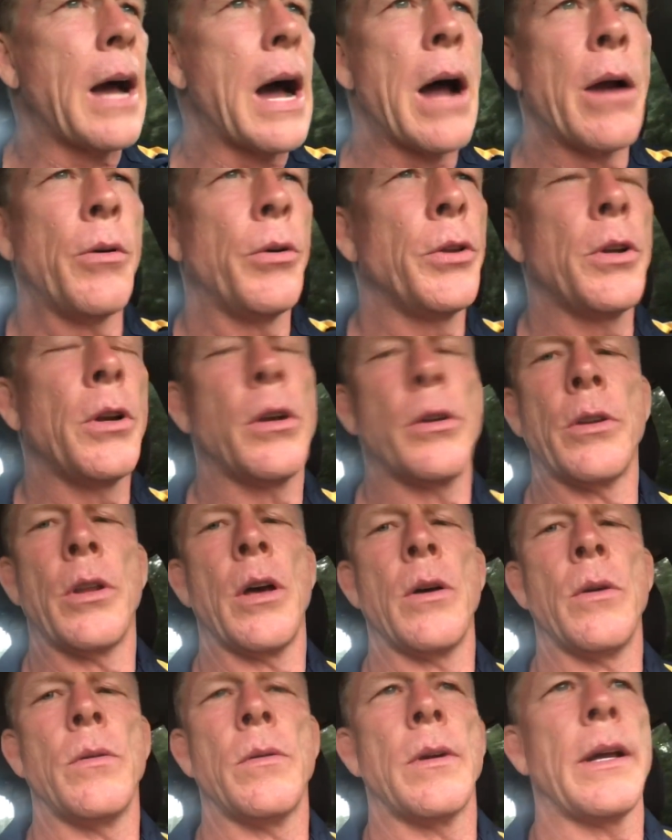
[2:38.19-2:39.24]
I really don't
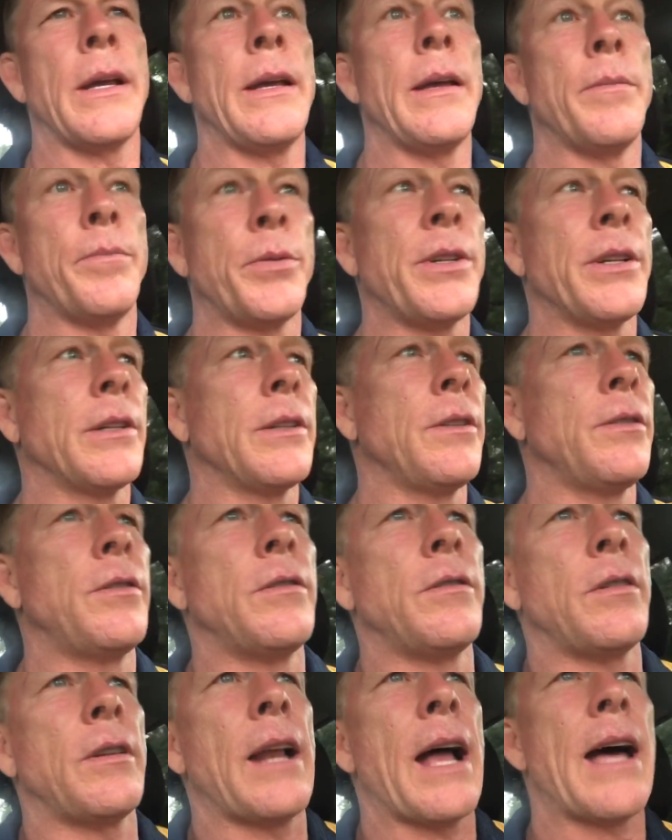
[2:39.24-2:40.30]
know, particularly
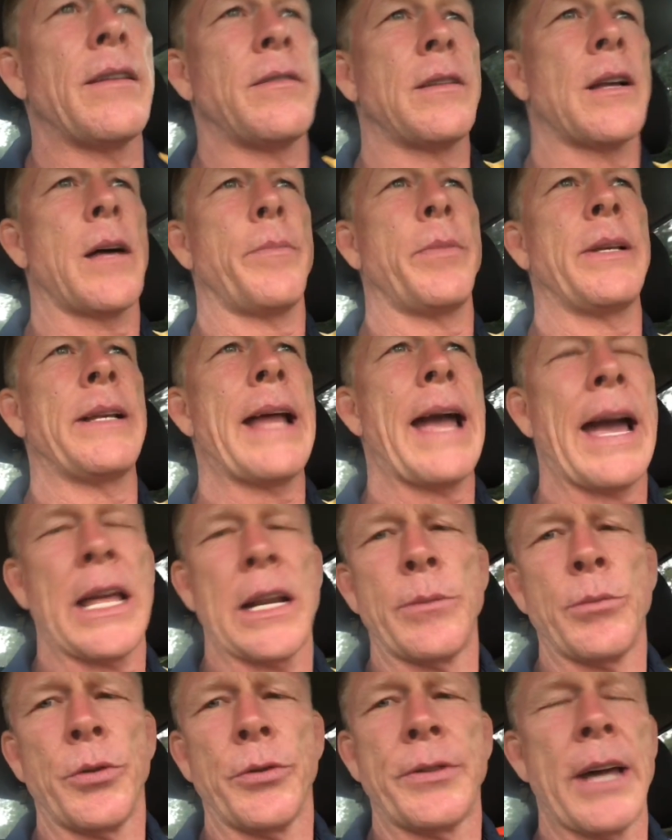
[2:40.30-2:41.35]
since it has not been
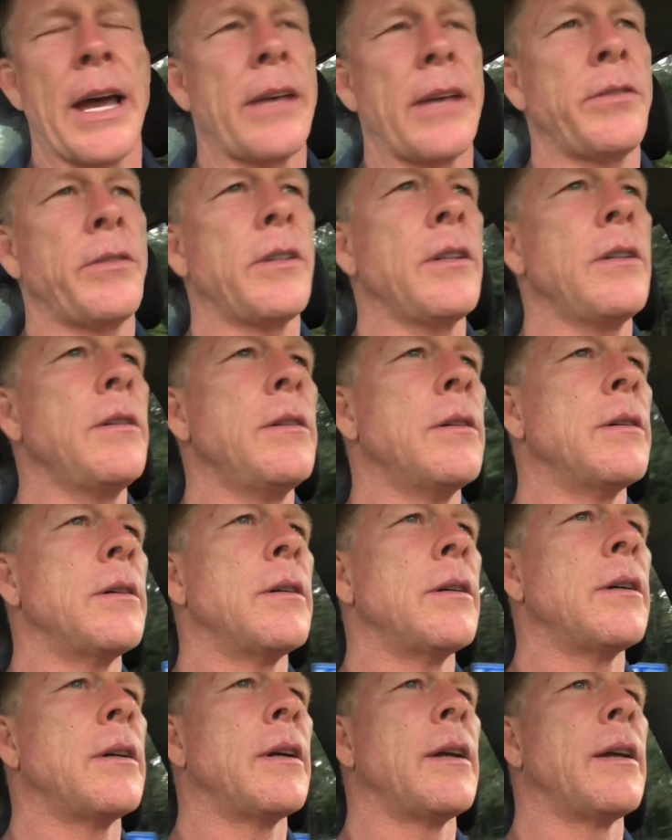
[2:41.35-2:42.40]
animal tested.
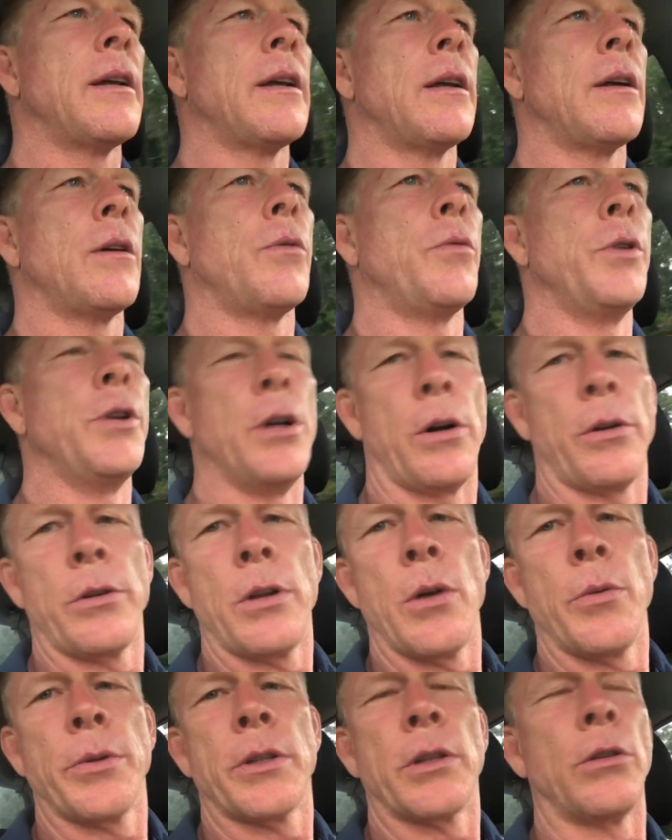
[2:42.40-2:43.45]
We don't
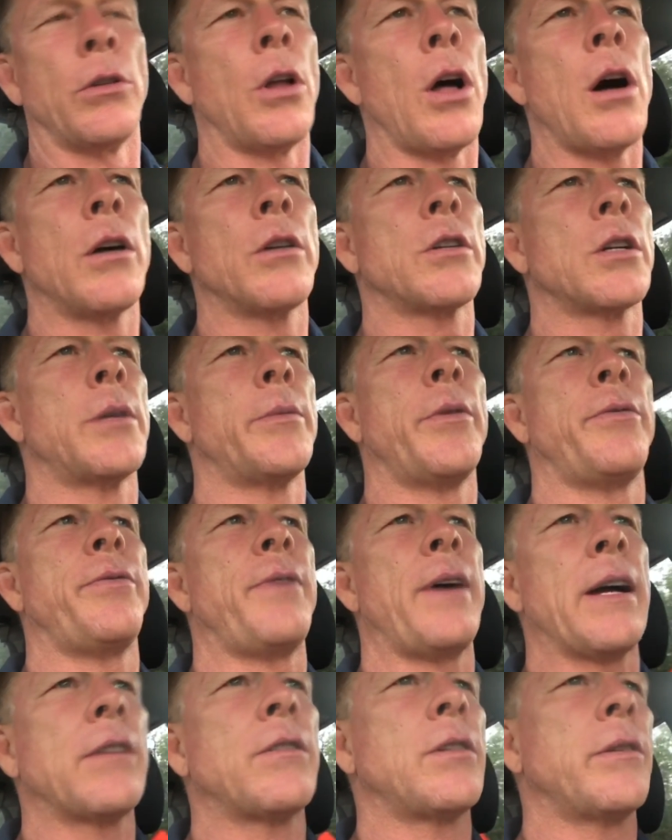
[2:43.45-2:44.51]
know what the long-term
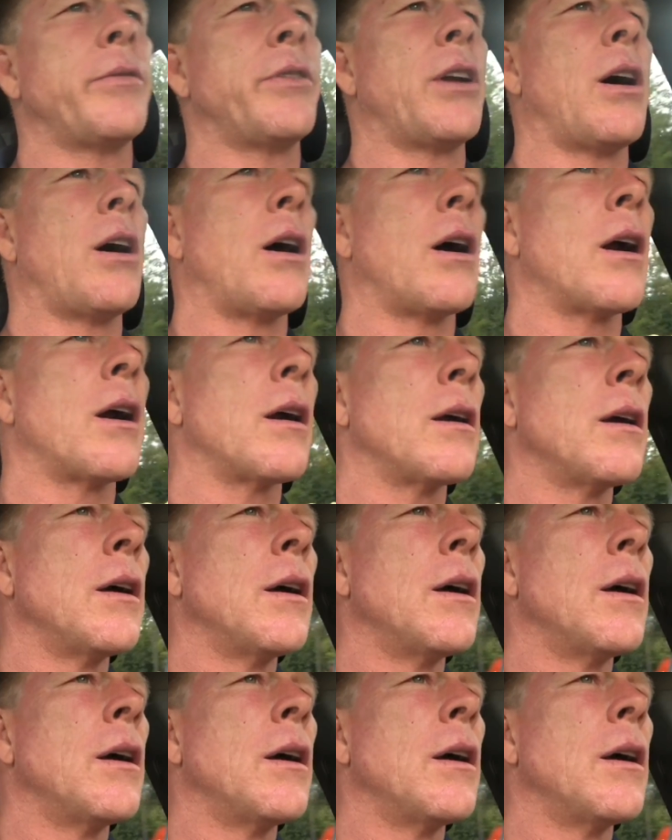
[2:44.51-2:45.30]
effects of it are.